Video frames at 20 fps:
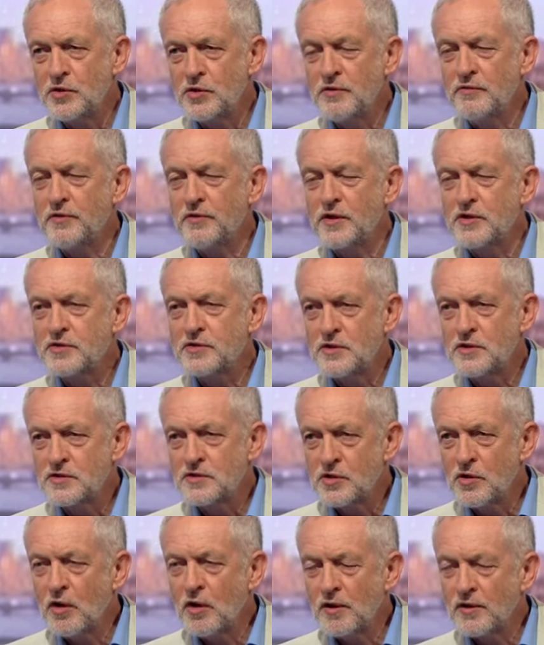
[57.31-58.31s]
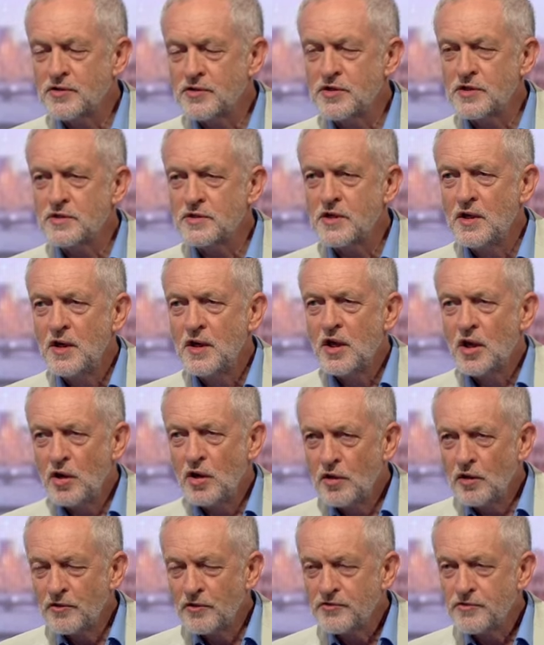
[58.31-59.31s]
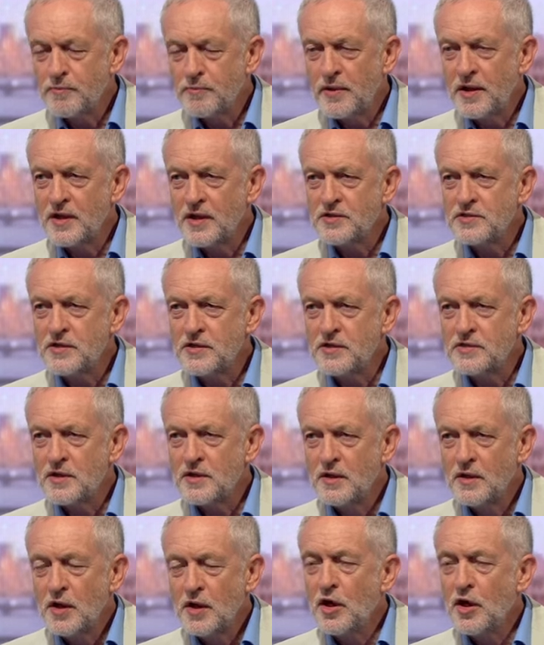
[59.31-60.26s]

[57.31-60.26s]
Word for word: universities, colleges, lots of places,